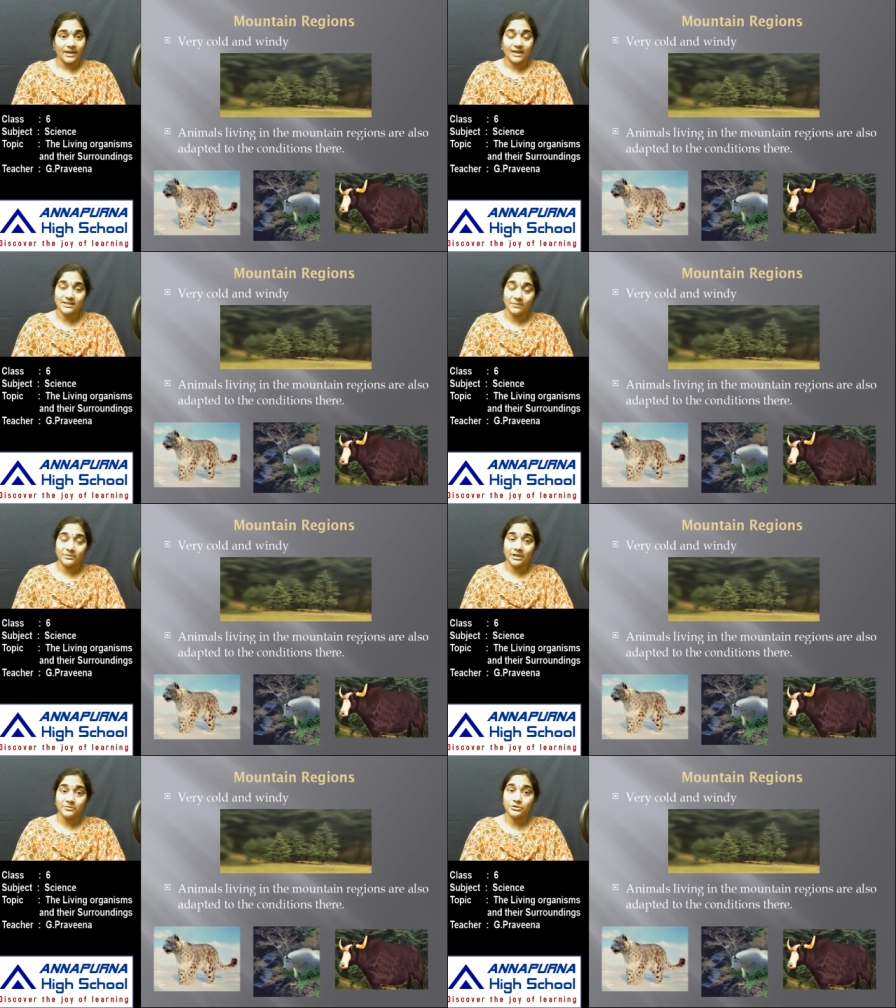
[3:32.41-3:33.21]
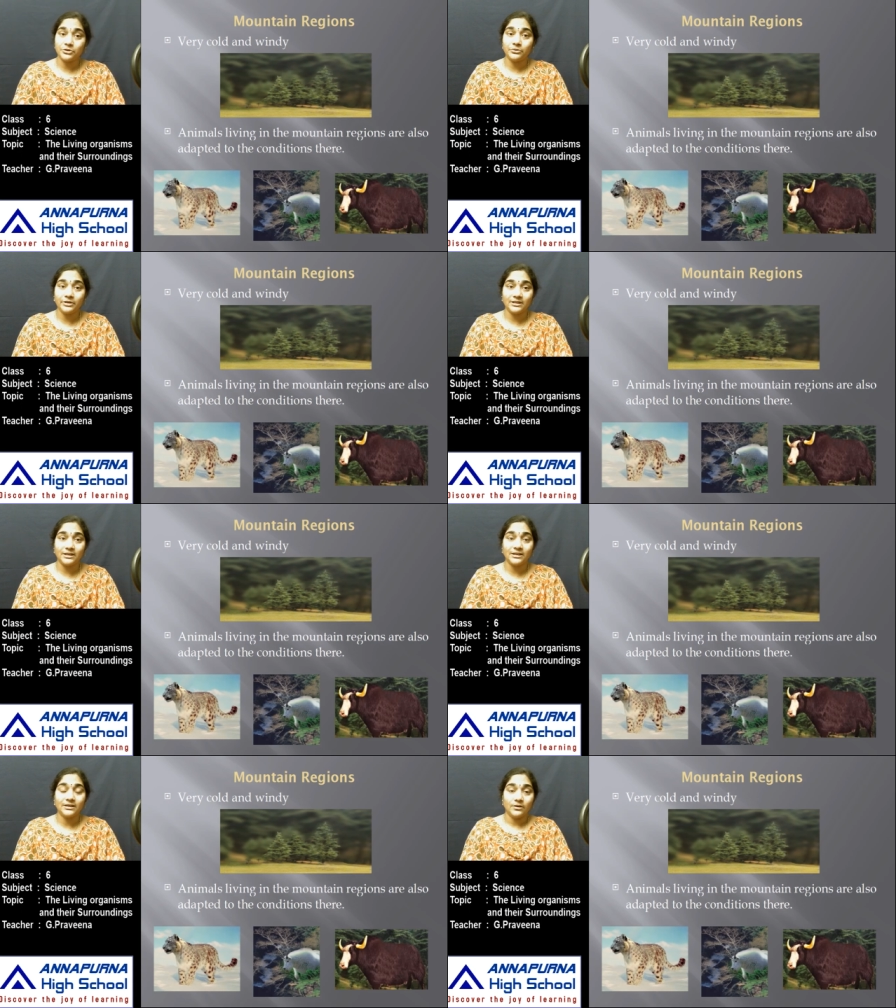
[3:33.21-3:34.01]
and sometimes during
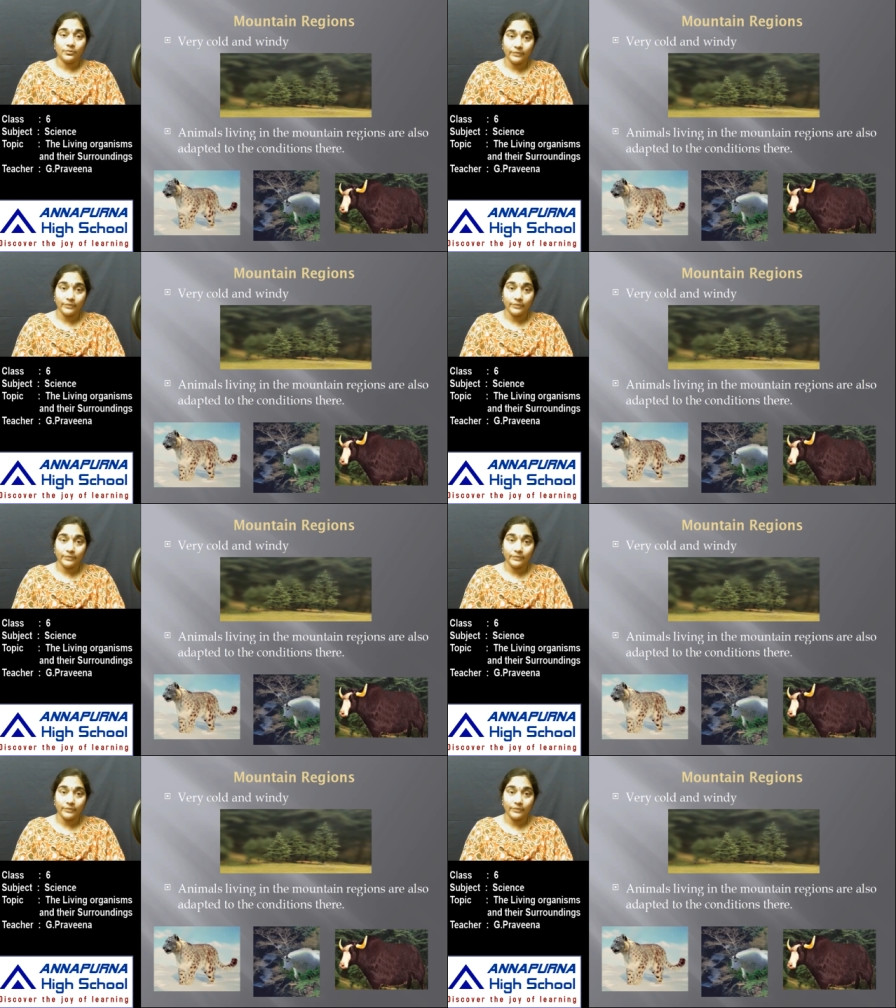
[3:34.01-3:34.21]
the